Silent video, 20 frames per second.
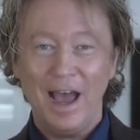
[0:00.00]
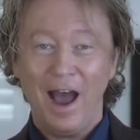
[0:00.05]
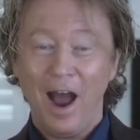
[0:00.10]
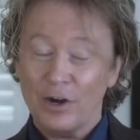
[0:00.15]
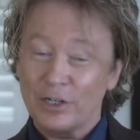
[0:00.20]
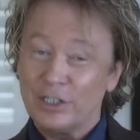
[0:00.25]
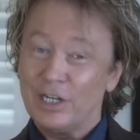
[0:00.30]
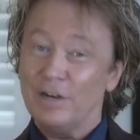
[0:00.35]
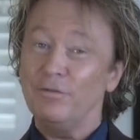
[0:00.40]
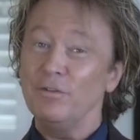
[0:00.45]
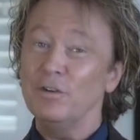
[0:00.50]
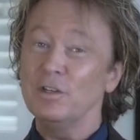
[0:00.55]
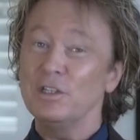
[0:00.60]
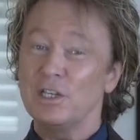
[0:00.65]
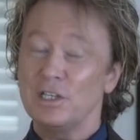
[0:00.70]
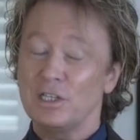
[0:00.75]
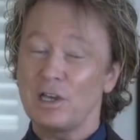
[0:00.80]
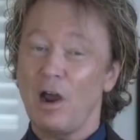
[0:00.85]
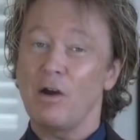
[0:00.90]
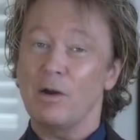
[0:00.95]
Our
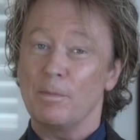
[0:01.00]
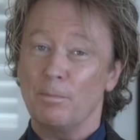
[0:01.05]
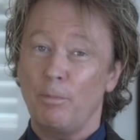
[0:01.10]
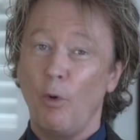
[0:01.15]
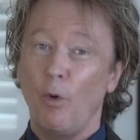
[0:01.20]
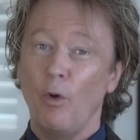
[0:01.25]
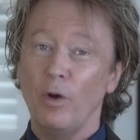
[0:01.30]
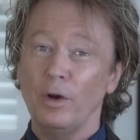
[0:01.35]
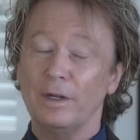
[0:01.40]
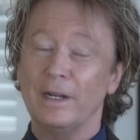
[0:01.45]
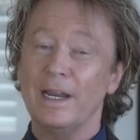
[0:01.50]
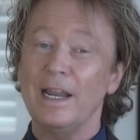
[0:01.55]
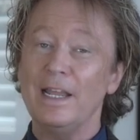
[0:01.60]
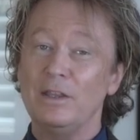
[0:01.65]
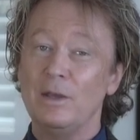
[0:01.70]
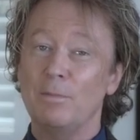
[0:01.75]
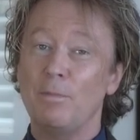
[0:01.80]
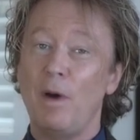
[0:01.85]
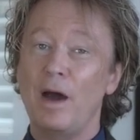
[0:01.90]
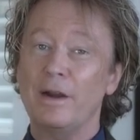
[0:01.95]
differences are important
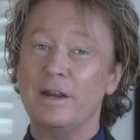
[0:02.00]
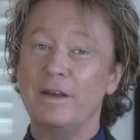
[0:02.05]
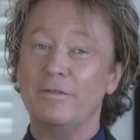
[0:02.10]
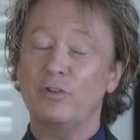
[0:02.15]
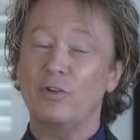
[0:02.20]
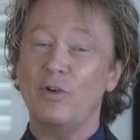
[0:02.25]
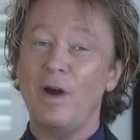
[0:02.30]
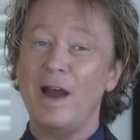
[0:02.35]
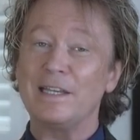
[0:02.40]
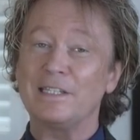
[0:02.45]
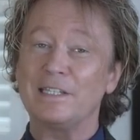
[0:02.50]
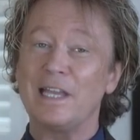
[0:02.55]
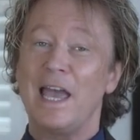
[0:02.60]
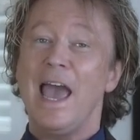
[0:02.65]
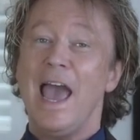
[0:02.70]
in the body of Christ